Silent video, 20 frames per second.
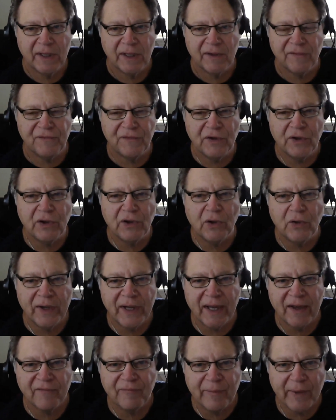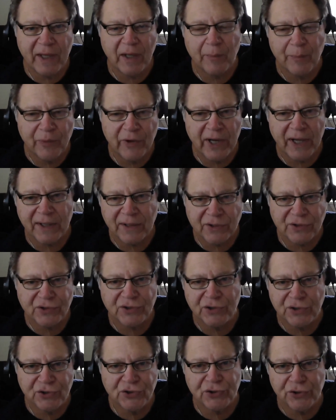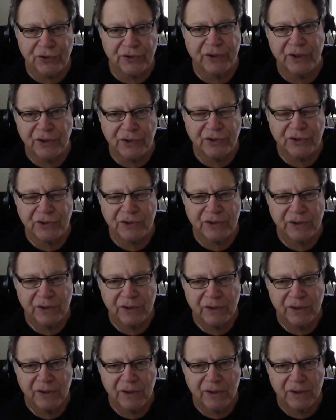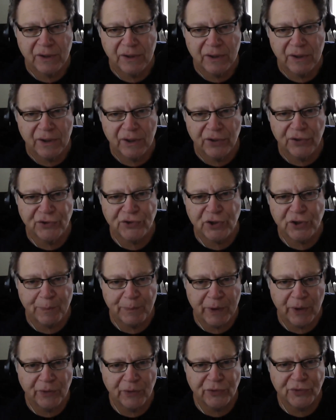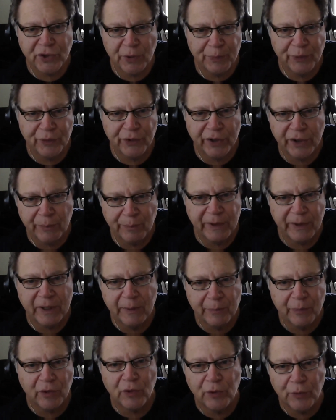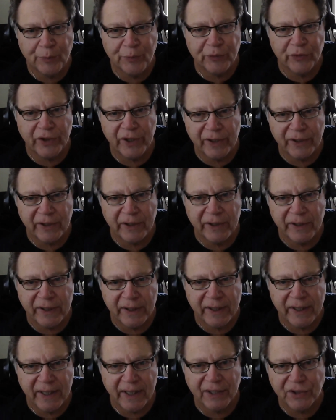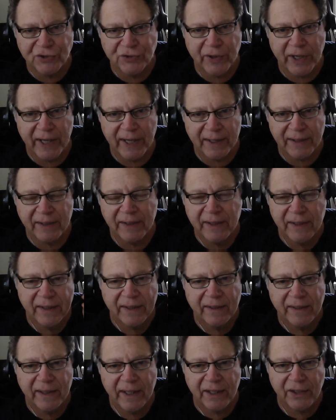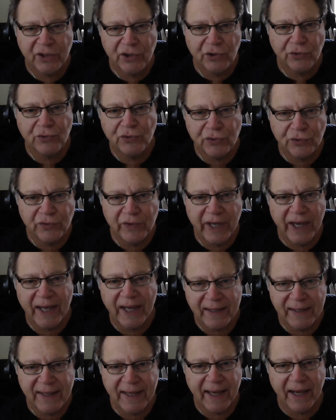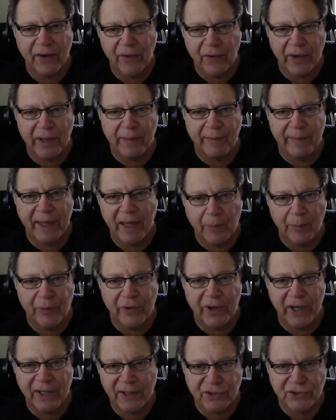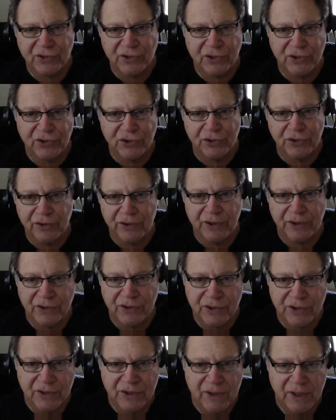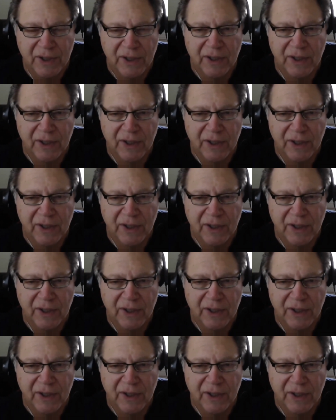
if you don't have malpractice insurance, you're supposed to put in big bold print in the contract that you do not carry malpractice insurance.